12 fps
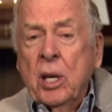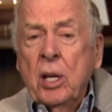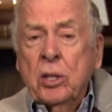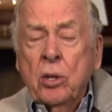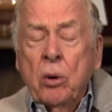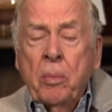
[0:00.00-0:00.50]

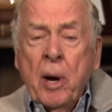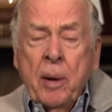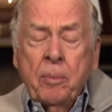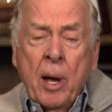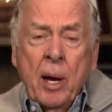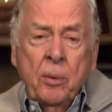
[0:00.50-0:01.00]
Keystone
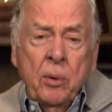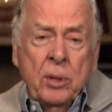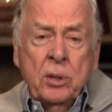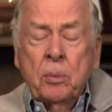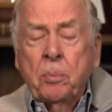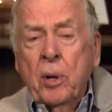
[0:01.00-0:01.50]
Pipeline,
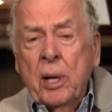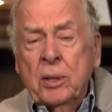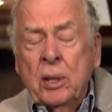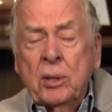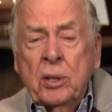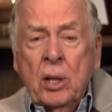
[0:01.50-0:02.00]
which the
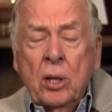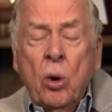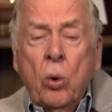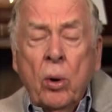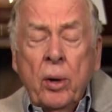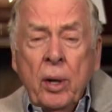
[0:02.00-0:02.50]
president's
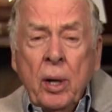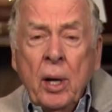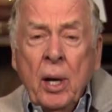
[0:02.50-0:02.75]
ignored.